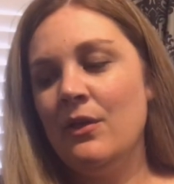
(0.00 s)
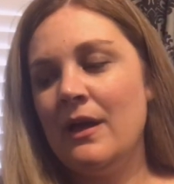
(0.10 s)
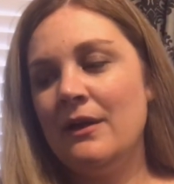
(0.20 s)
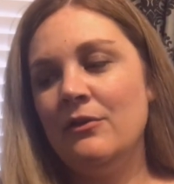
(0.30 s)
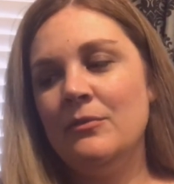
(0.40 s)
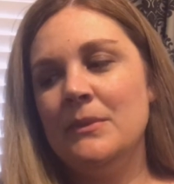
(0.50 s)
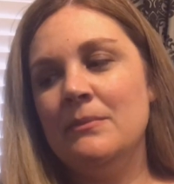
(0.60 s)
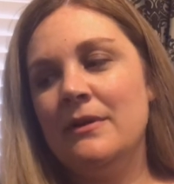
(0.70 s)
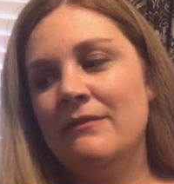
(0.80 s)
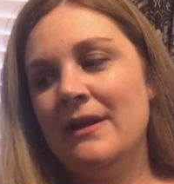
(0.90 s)
I don't
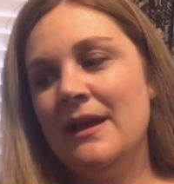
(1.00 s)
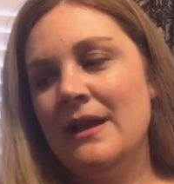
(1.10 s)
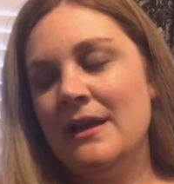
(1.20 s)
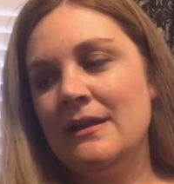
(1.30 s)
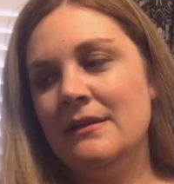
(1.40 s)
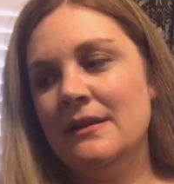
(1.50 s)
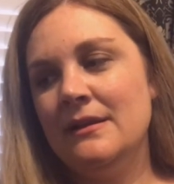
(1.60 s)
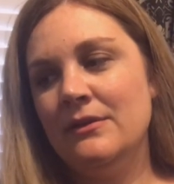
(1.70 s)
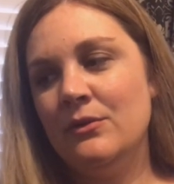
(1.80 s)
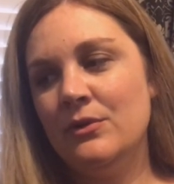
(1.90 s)
remember if I had
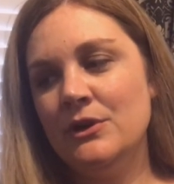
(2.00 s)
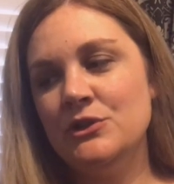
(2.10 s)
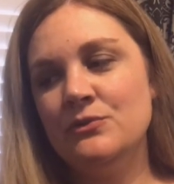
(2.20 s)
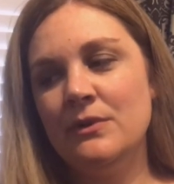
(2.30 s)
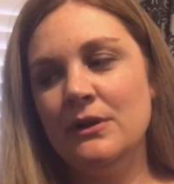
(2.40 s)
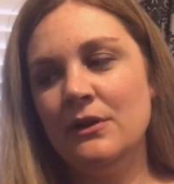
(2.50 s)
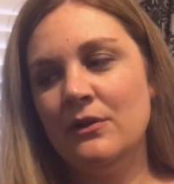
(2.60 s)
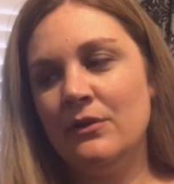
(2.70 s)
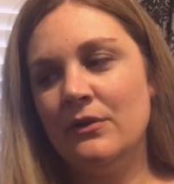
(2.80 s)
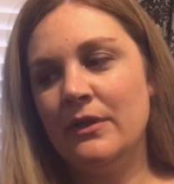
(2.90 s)
the orange one
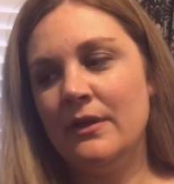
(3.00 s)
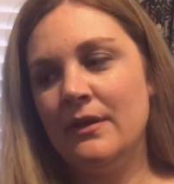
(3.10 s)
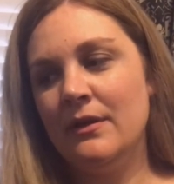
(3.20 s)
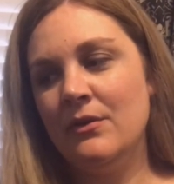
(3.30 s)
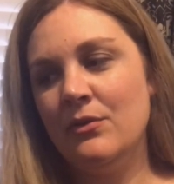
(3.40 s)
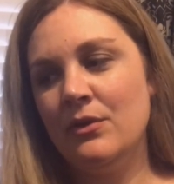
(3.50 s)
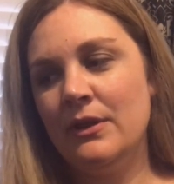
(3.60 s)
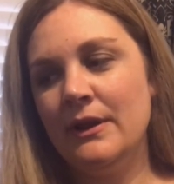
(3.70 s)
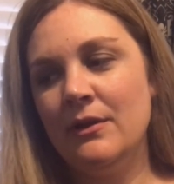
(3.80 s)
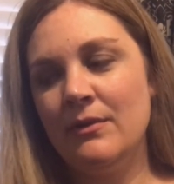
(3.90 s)
or the
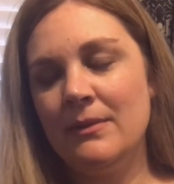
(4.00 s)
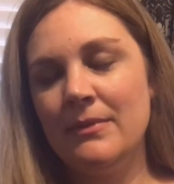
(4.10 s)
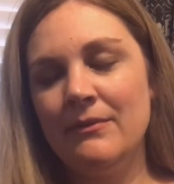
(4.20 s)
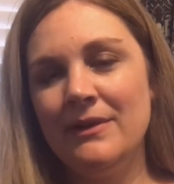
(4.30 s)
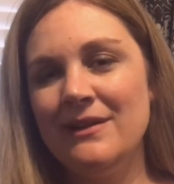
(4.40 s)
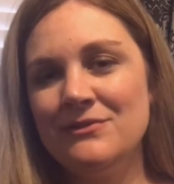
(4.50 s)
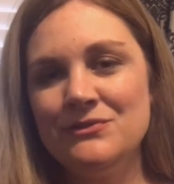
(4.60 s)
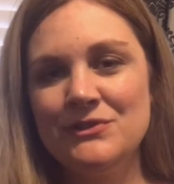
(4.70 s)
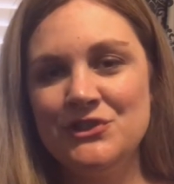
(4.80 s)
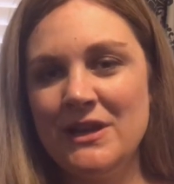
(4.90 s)
clear one, but when I
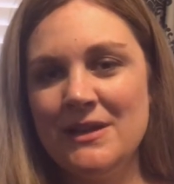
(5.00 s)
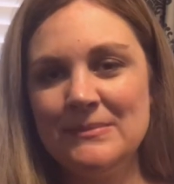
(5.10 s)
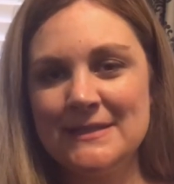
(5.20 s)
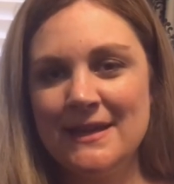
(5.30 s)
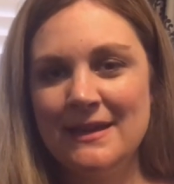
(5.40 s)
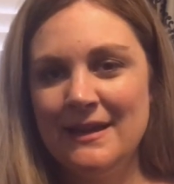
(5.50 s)
was with James,